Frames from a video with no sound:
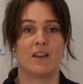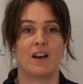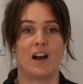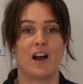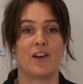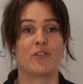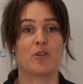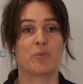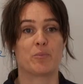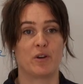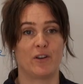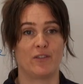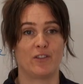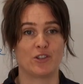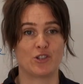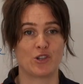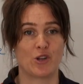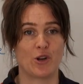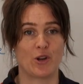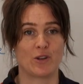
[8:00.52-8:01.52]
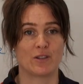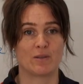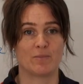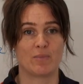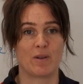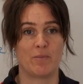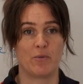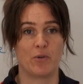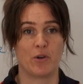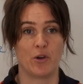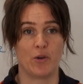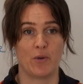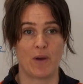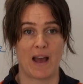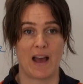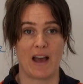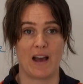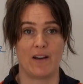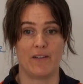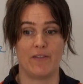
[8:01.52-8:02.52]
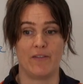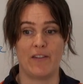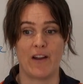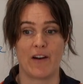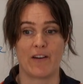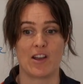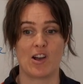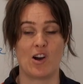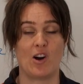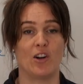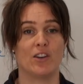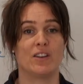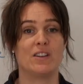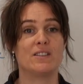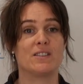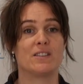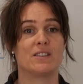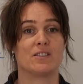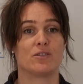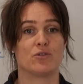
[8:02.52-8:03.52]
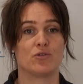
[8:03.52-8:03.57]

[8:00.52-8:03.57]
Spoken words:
I feel privileged to know some people who have very honest,